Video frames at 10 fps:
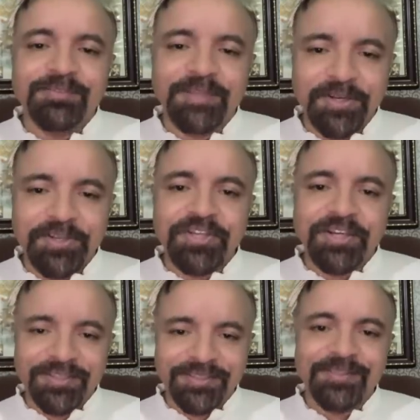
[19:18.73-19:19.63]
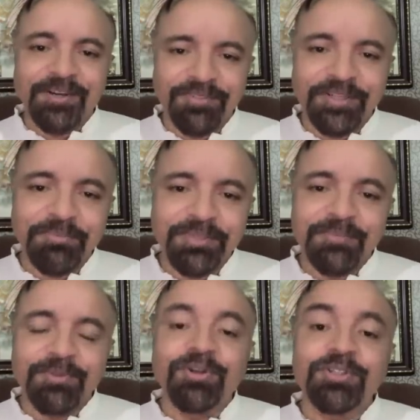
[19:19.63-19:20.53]
countryside comfortably,
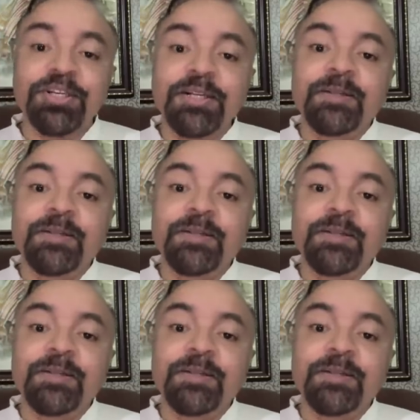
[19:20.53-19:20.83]
because